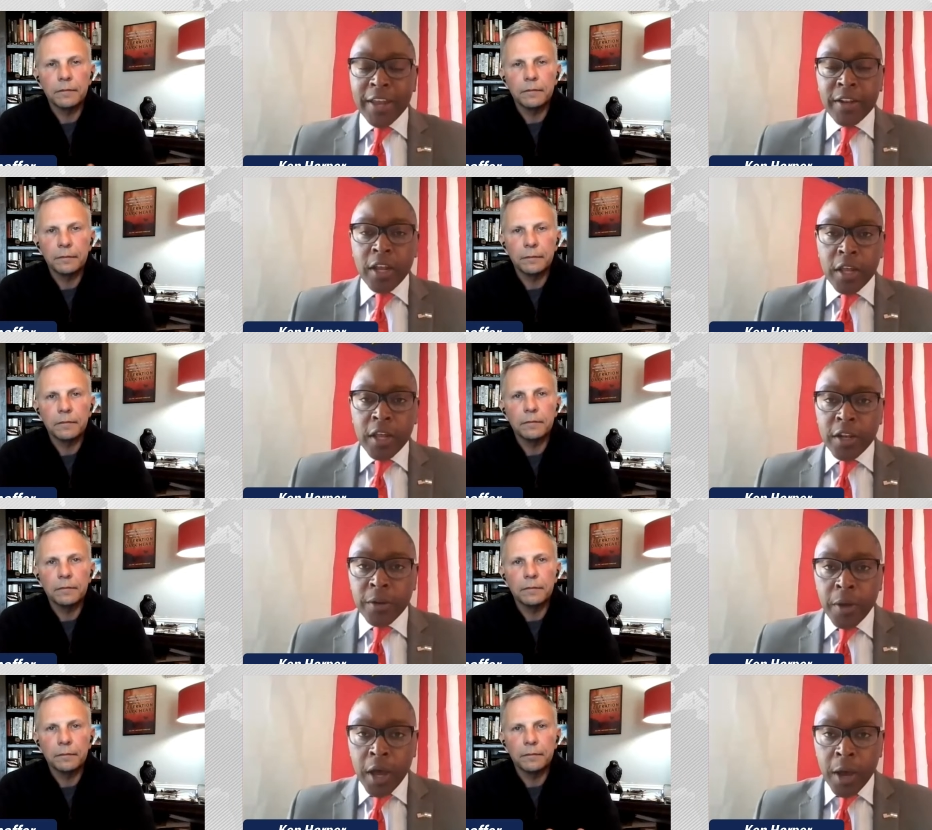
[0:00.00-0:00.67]
Speaker 1: that
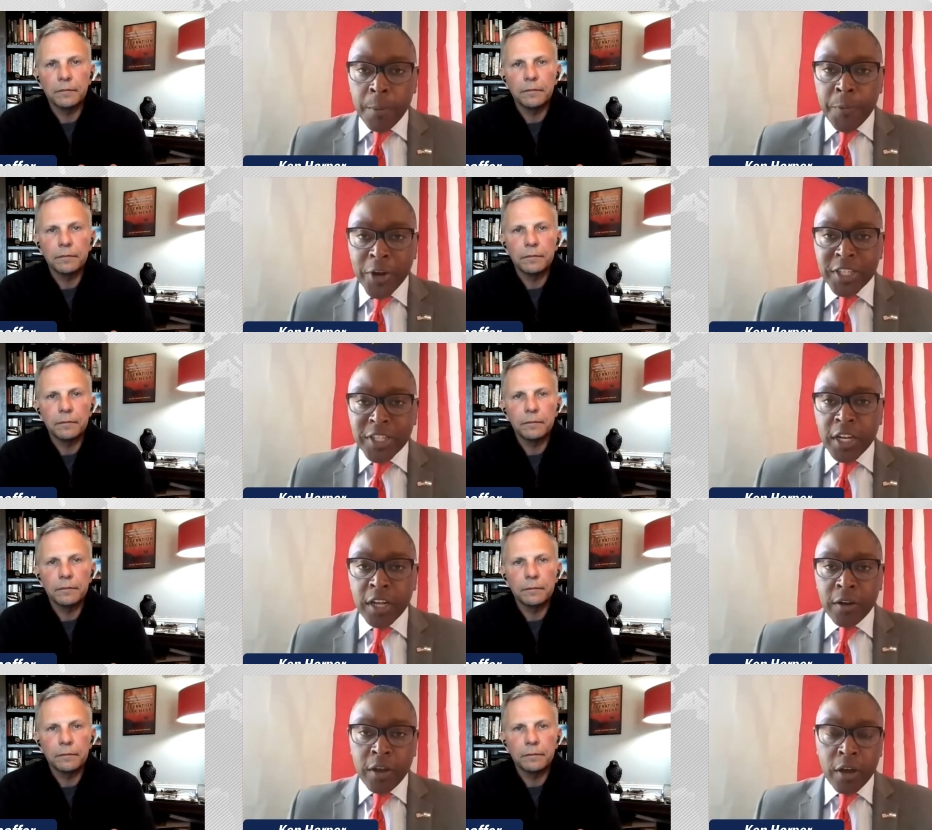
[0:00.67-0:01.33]
uh,
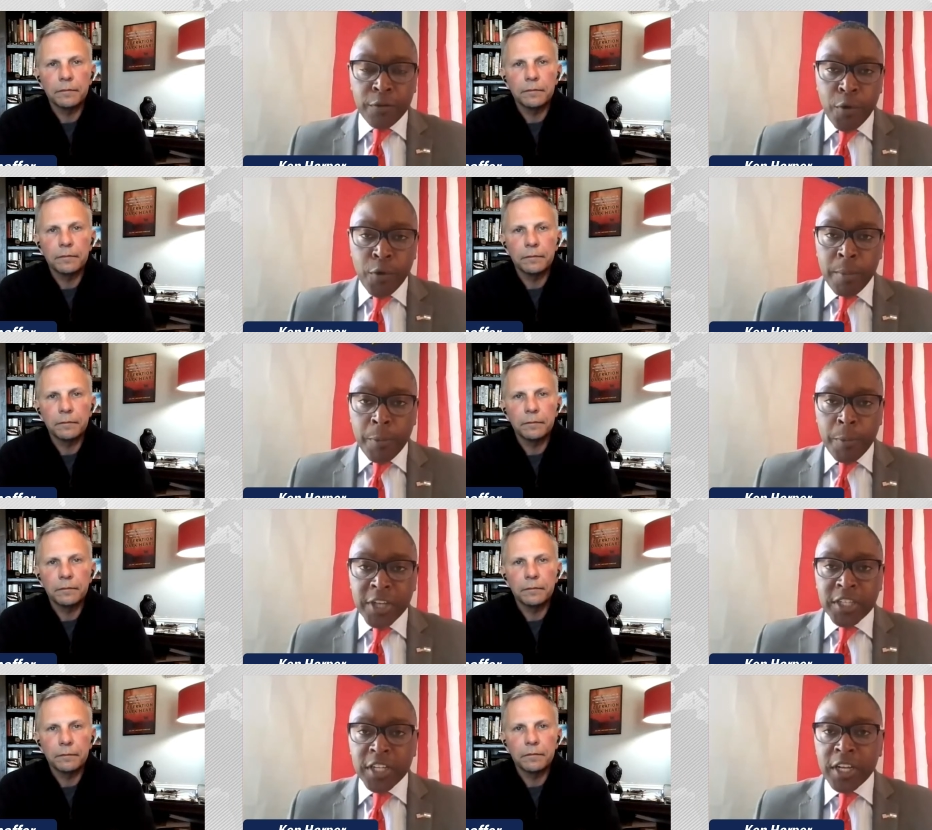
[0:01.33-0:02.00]
President, uh, former
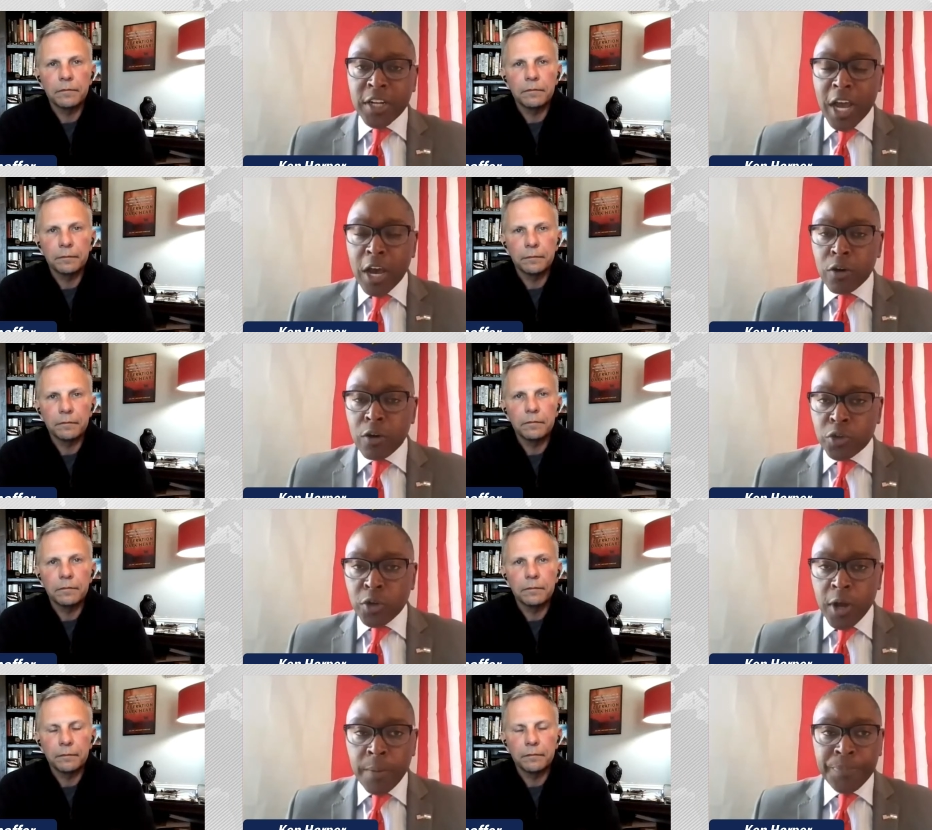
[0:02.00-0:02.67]
President Donald
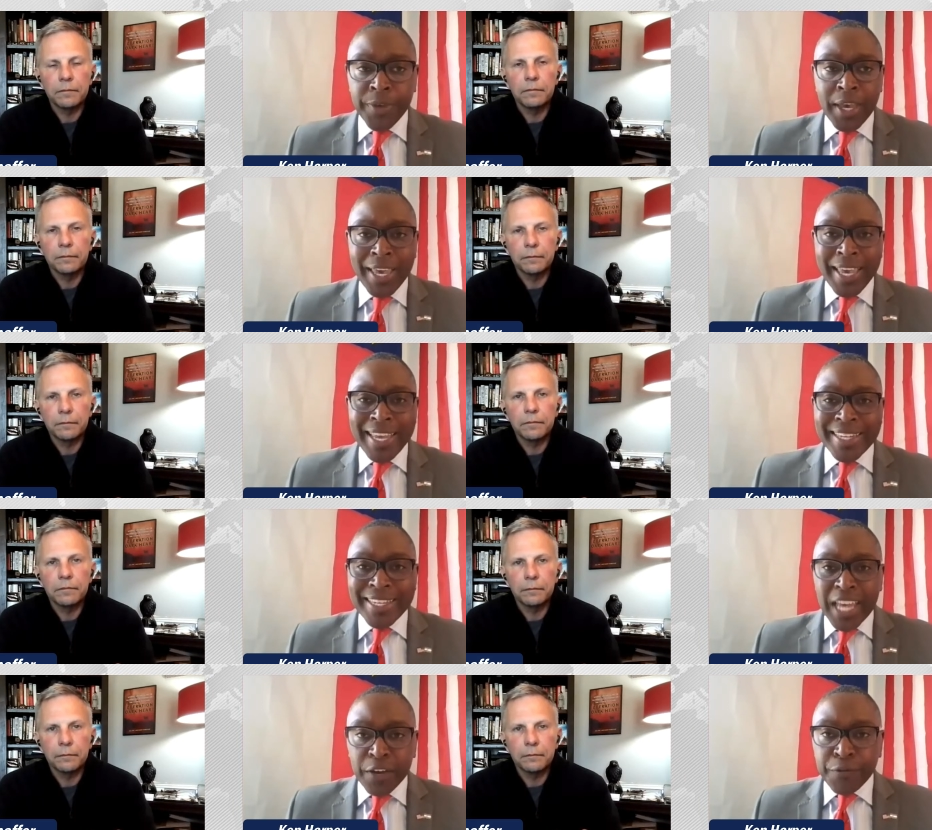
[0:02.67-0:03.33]
Trump, he
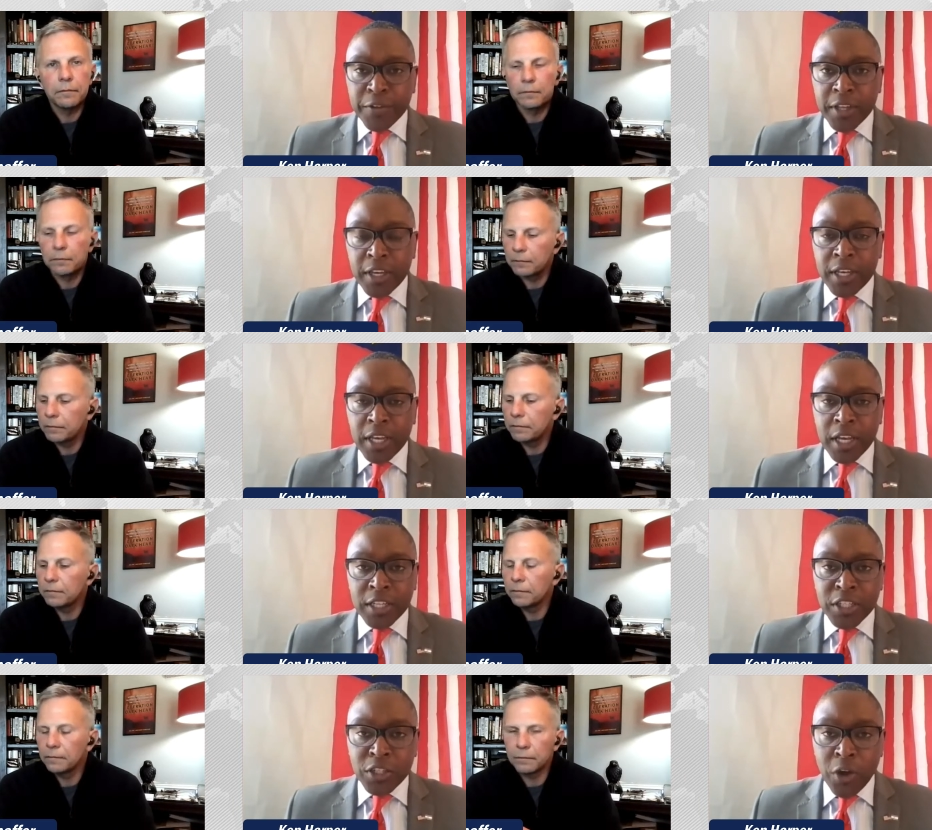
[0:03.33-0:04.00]
definitely
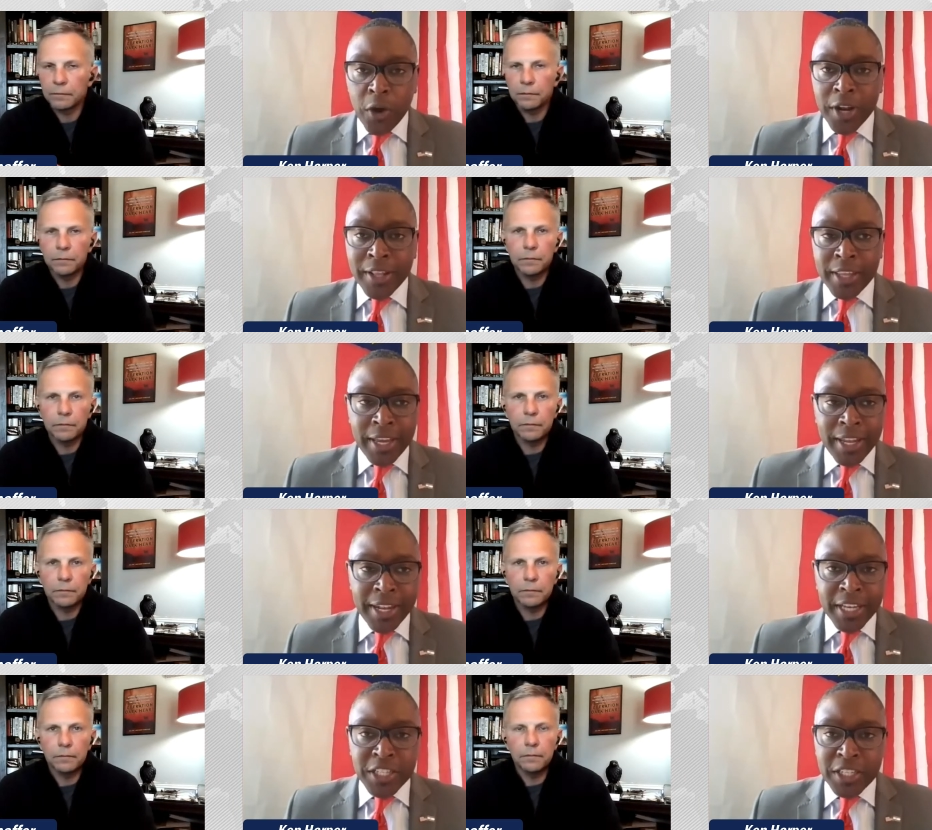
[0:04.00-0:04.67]
uh, started the
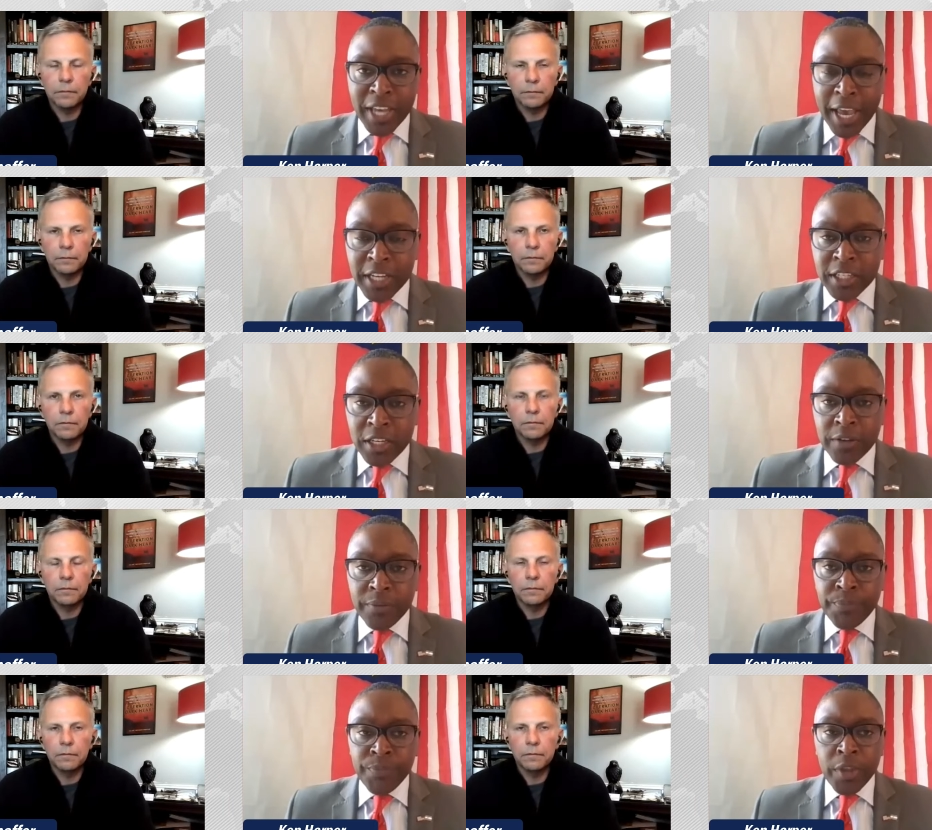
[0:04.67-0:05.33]
initiation
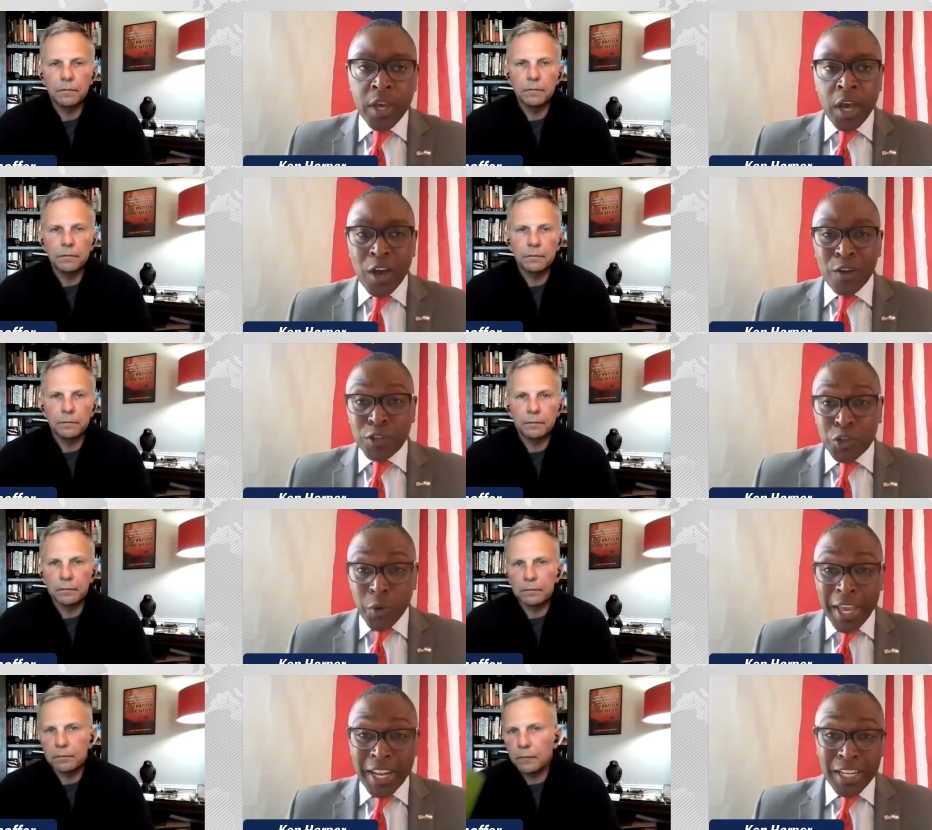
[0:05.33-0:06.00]
of
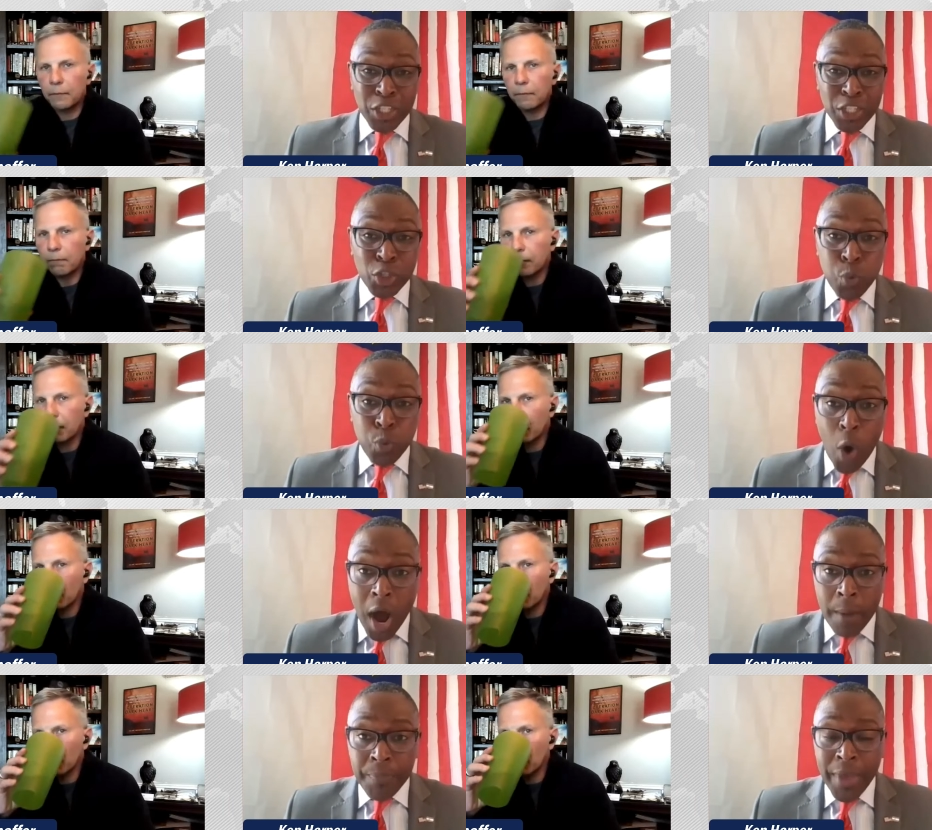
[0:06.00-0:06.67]
draining the
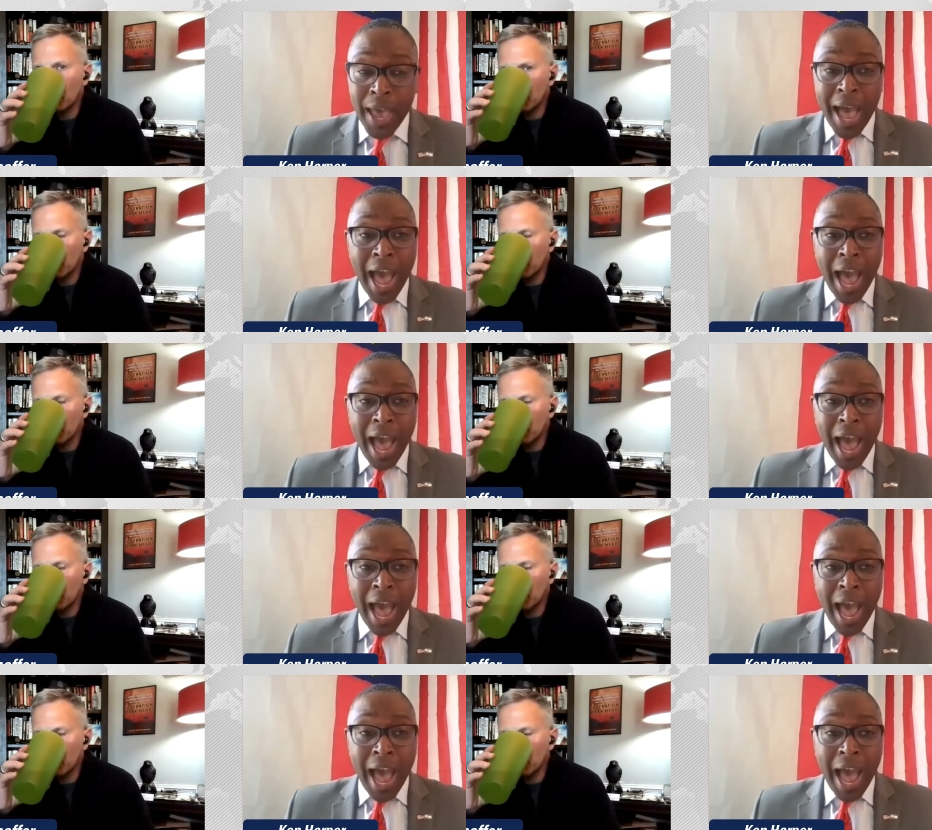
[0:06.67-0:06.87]
swamp.